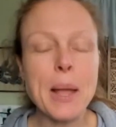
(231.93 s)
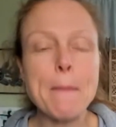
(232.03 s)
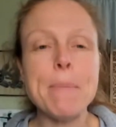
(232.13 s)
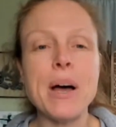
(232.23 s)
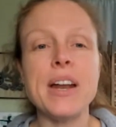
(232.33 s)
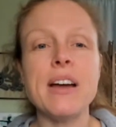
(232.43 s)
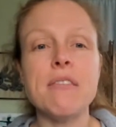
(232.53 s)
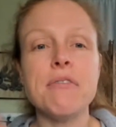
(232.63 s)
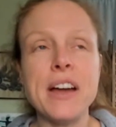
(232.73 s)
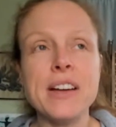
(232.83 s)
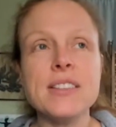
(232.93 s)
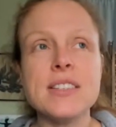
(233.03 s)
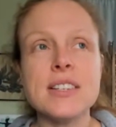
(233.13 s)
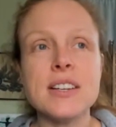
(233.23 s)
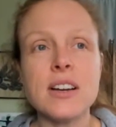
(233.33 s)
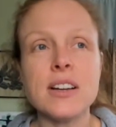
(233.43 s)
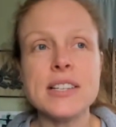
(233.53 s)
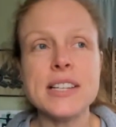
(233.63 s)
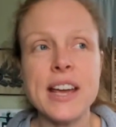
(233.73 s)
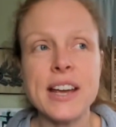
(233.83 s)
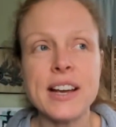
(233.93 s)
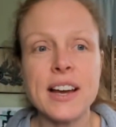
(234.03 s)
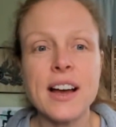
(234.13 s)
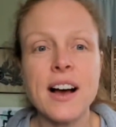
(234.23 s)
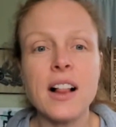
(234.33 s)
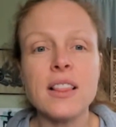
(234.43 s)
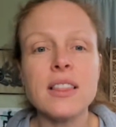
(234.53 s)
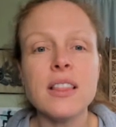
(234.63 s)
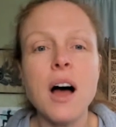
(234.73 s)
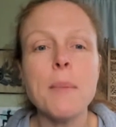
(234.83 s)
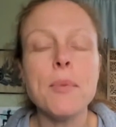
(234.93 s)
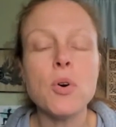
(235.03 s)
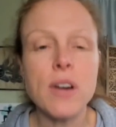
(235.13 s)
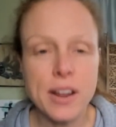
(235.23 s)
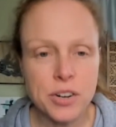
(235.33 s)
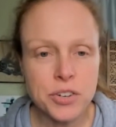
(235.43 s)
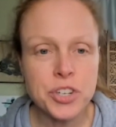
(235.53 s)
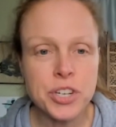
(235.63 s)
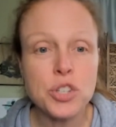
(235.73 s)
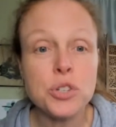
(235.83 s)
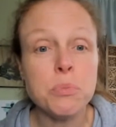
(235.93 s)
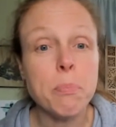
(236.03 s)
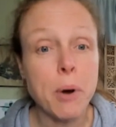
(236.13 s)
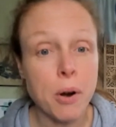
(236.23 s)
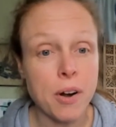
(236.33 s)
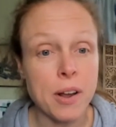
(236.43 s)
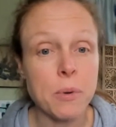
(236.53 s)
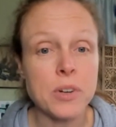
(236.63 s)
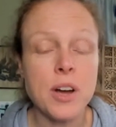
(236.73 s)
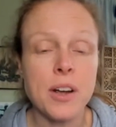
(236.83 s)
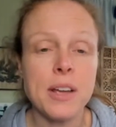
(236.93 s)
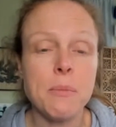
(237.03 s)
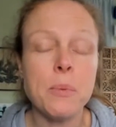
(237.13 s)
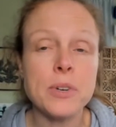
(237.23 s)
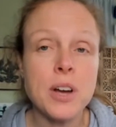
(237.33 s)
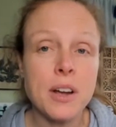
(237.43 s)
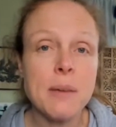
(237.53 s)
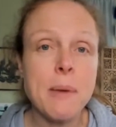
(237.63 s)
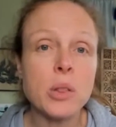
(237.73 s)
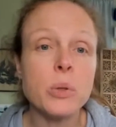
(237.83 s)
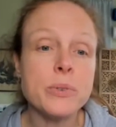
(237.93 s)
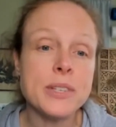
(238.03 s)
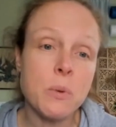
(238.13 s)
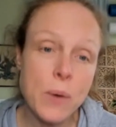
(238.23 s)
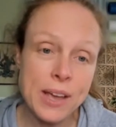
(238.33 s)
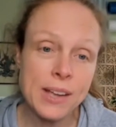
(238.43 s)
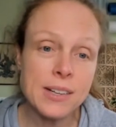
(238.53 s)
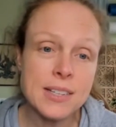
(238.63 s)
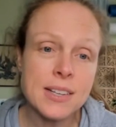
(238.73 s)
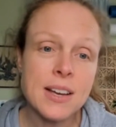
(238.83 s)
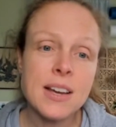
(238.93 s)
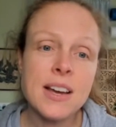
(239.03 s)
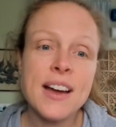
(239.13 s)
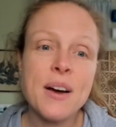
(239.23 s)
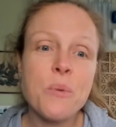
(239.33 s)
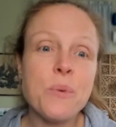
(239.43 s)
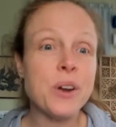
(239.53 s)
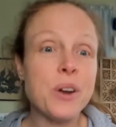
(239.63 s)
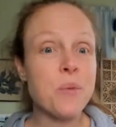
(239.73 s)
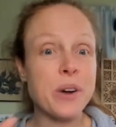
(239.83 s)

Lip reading: but fats take a lot more energy to burn. And when we're talking about losing weight, we don't